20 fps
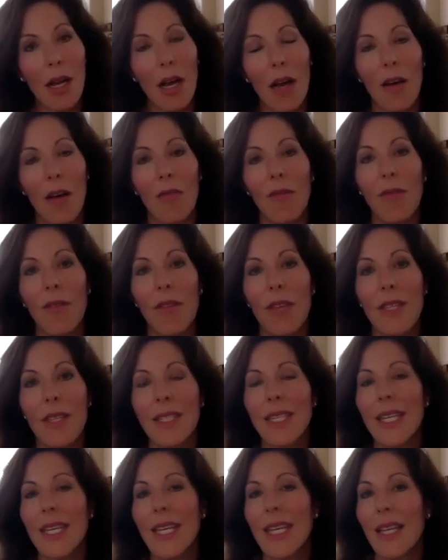of this
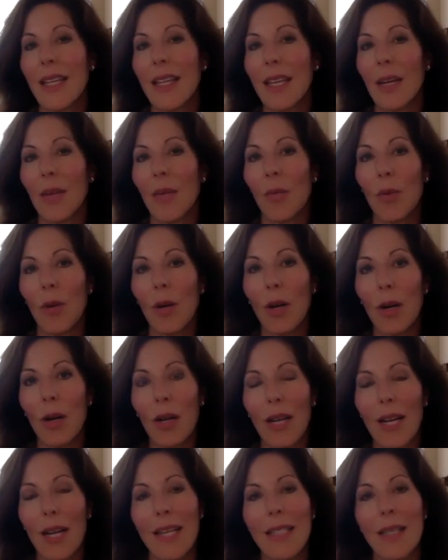healing
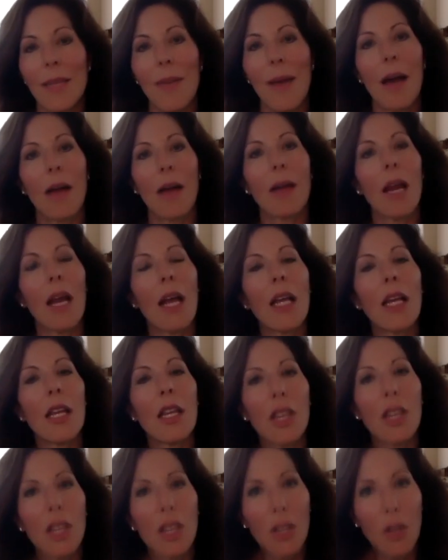work is about
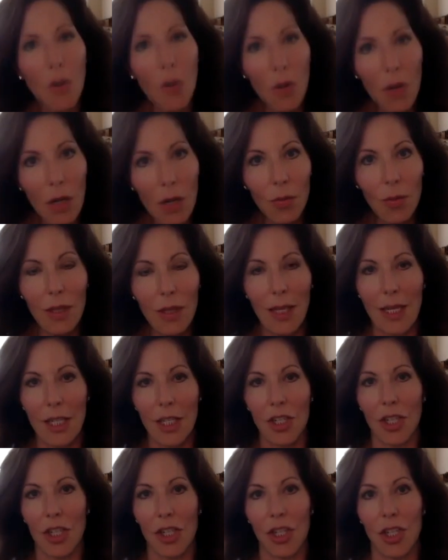your
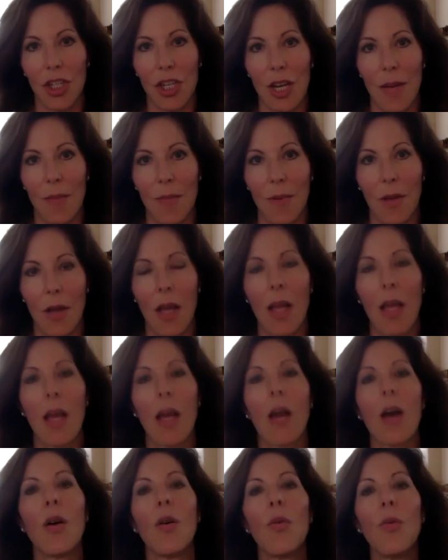relationship
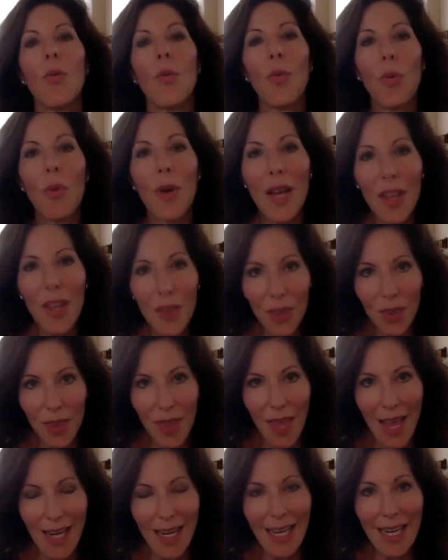with
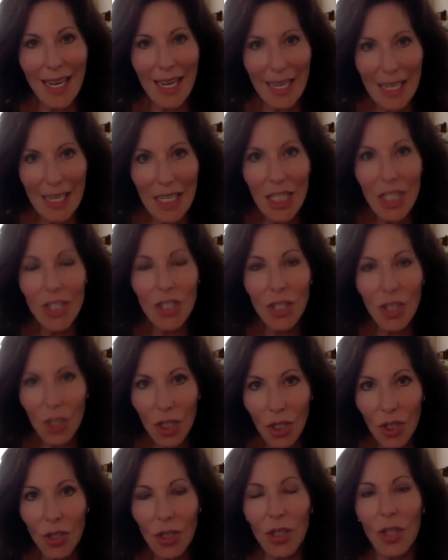that
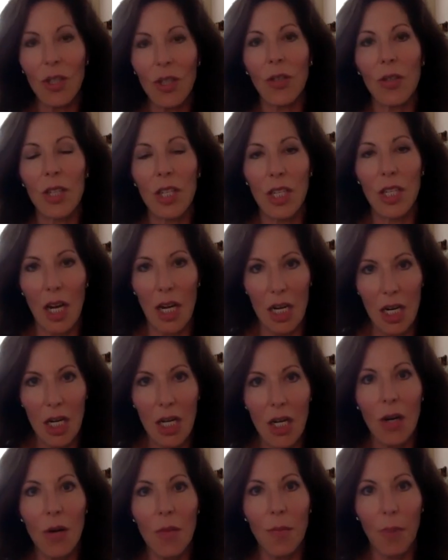internal
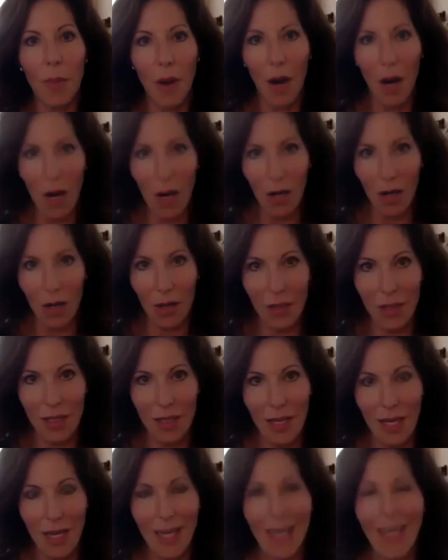younger part
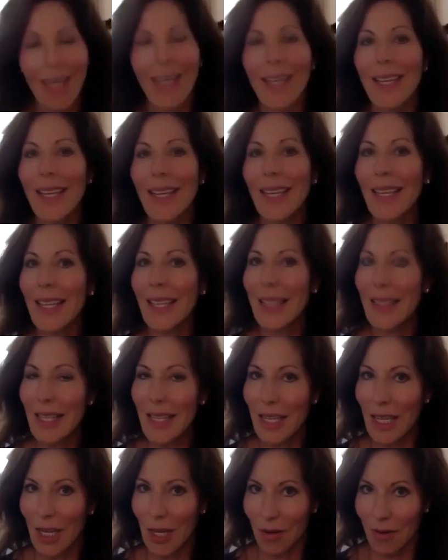in
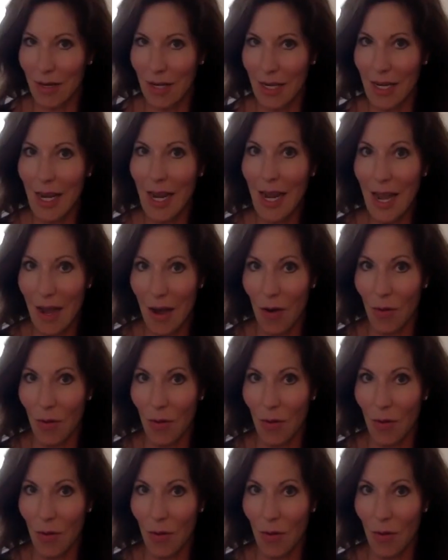the here and now.